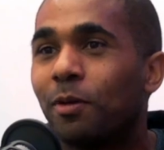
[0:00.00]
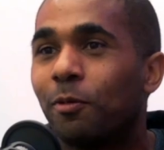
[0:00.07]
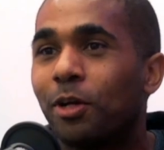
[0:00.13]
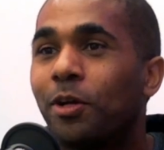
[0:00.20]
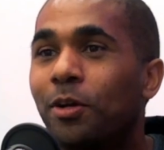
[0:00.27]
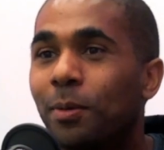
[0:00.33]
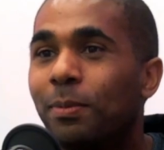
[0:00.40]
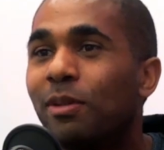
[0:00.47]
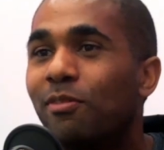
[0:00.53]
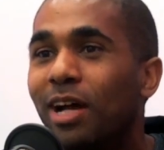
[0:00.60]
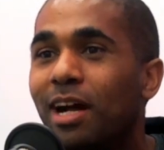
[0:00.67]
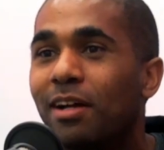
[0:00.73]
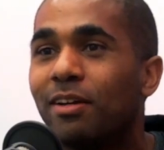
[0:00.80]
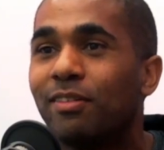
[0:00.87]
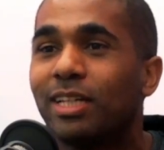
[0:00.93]
recoup the
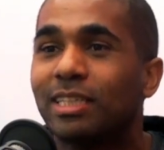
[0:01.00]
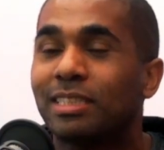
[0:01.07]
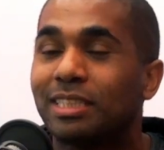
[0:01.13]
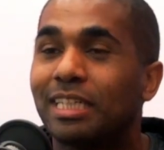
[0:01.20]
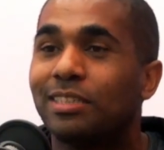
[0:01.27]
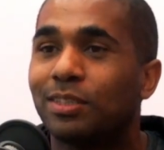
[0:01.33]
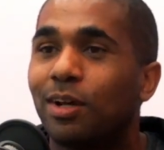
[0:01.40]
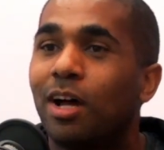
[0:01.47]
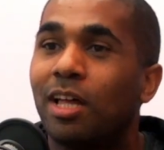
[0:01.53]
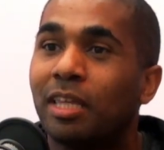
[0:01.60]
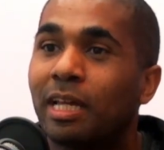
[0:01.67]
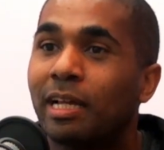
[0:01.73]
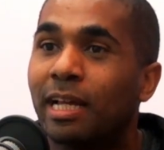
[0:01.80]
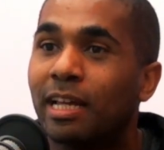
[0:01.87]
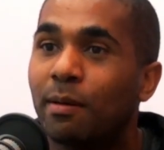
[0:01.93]
value of this. They saw
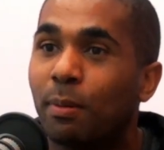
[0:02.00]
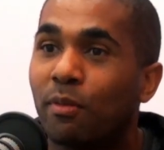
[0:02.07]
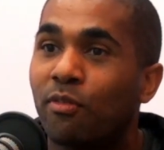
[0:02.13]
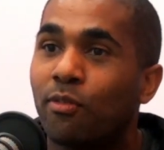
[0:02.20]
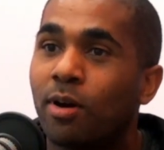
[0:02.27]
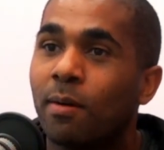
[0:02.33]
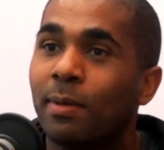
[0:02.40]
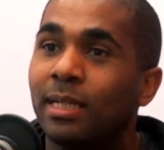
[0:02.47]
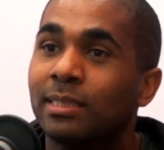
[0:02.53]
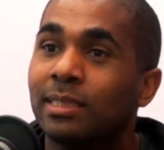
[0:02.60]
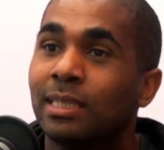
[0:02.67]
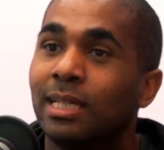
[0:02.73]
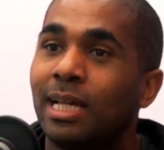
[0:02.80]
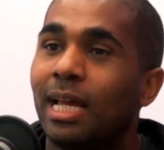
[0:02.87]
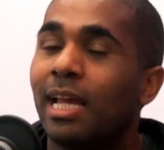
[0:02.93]
the kind of
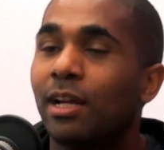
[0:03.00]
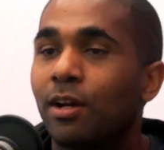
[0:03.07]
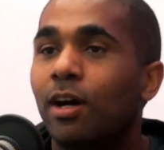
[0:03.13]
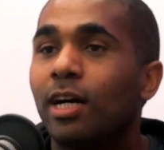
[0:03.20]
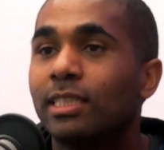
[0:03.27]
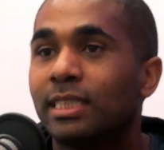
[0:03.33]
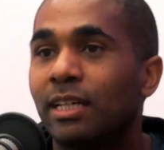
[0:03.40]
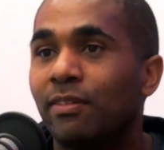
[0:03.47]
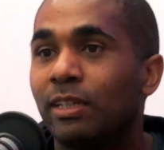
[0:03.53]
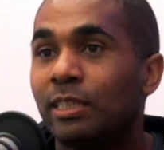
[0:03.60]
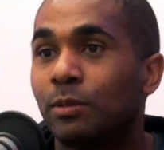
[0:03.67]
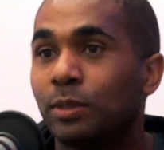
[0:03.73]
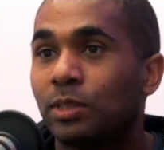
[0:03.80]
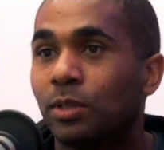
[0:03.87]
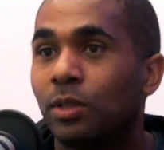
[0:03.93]
performance and cost
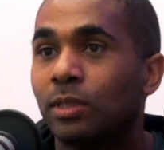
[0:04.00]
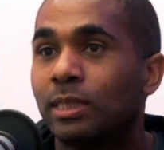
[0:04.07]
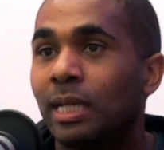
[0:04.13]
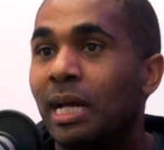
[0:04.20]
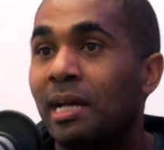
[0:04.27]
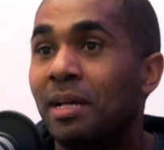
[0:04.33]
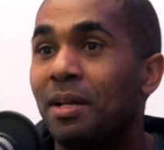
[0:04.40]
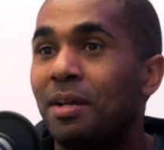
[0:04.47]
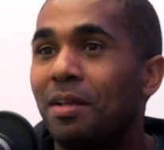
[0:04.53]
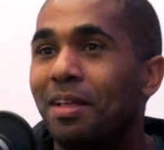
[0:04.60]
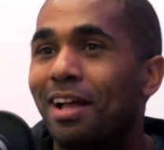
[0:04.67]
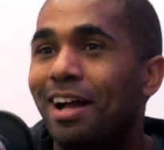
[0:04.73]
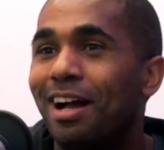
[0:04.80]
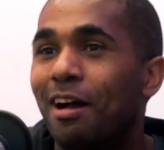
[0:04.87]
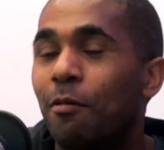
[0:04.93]
savings results that
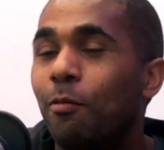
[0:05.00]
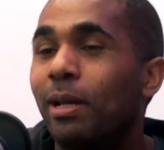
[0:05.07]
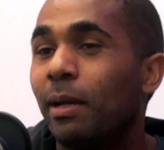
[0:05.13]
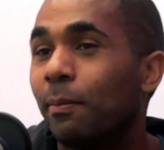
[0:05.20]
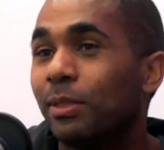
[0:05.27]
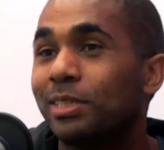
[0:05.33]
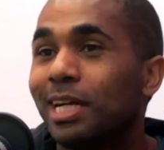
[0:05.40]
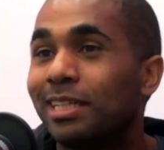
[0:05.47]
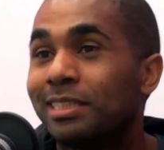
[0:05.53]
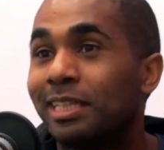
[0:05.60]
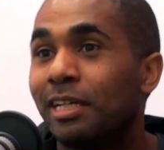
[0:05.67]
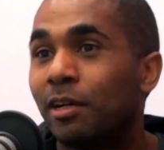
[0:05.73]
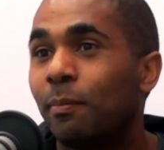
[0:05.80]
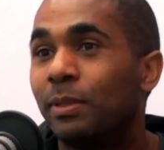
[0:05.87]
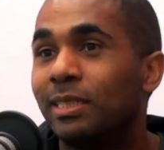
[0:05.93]
we had
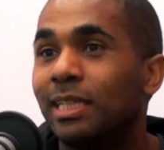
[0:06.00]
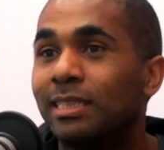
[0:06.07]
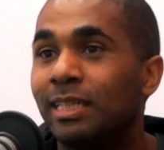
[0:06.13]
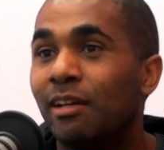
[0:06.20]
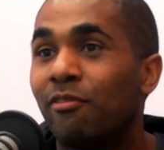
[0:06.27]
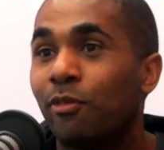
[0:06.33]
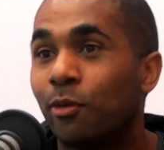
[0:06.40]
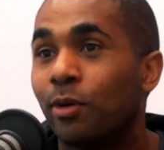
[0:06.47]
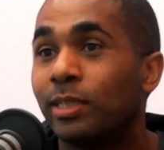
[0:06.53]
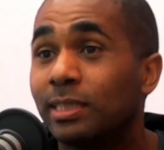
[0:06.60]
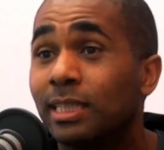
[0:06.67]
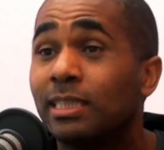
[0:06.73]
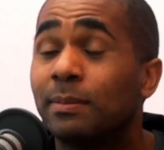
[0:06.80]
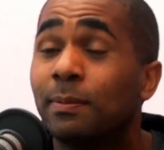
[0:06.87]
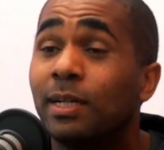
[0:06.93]
projected or predicted for
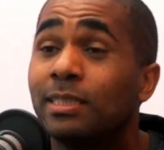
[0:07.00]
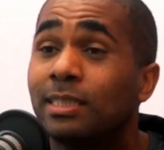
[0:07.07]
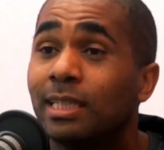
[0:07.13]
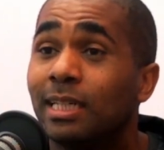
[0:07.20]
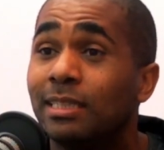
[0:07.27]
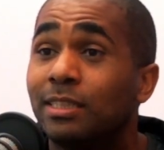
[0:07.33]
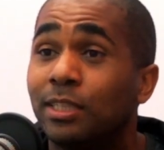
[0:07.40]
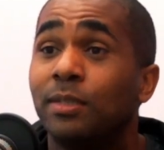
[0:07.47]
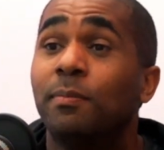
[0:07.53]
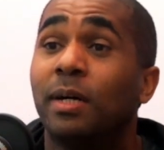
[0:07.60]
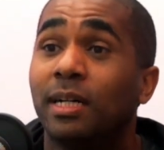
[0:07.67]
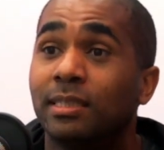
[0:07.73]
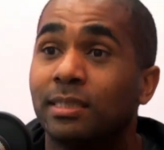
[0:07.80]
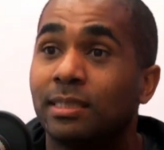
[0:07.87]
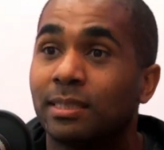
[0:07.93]
6 months in 2
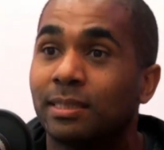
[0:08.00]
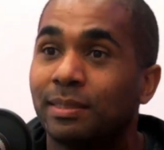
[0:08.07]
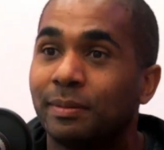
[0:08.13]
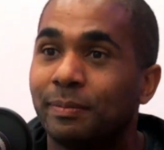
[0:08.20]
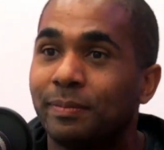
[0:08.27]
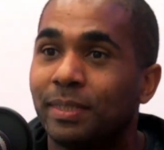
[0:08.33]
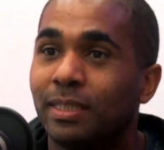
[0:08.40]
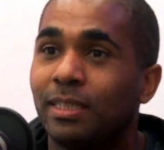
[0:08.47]
months. Okay.